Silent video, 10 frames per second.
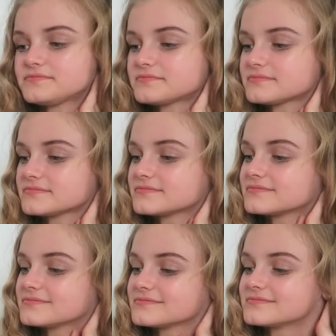
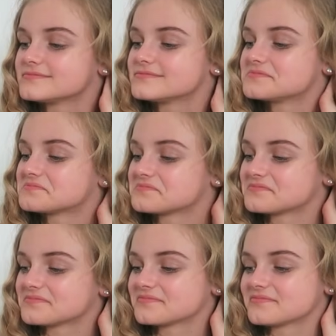
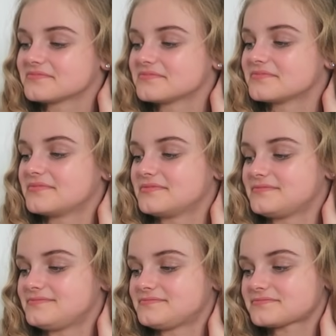
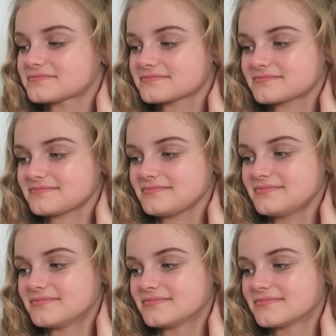
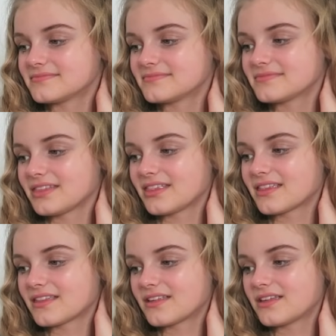
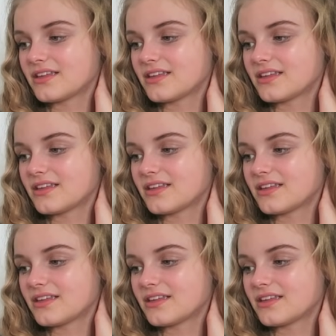The person shown says nothing.